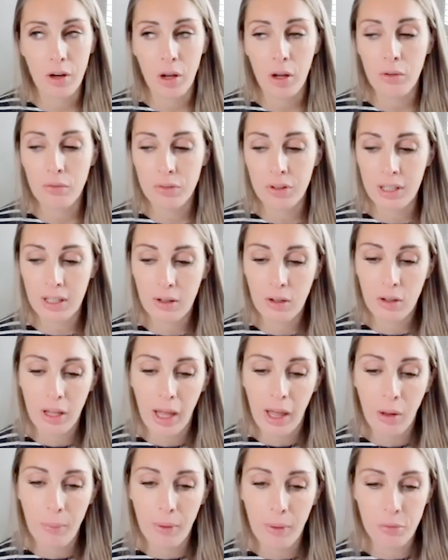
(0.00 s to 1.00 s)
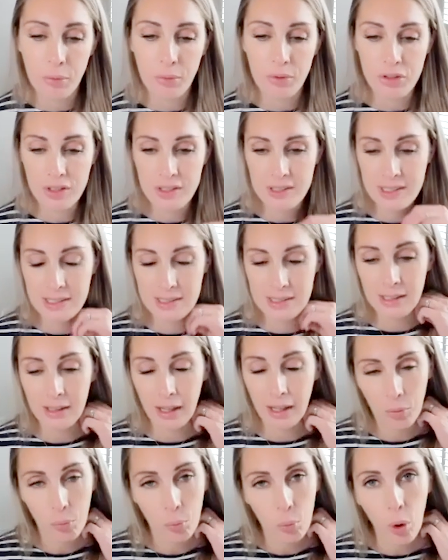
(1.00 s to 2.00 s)
And hopefully it'll help everyone just to see
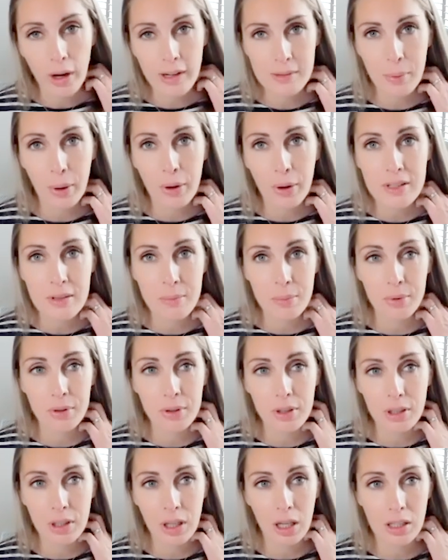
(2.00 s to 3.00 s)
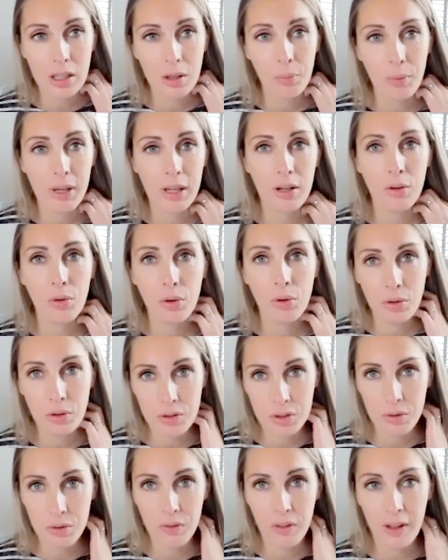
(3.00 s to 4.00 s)
like what is possible and that we can all
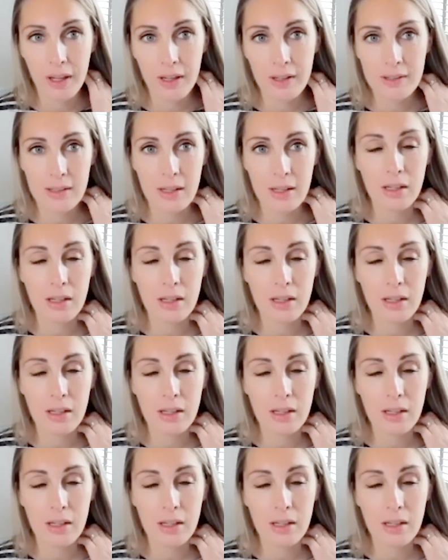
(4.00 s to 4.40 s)
do this.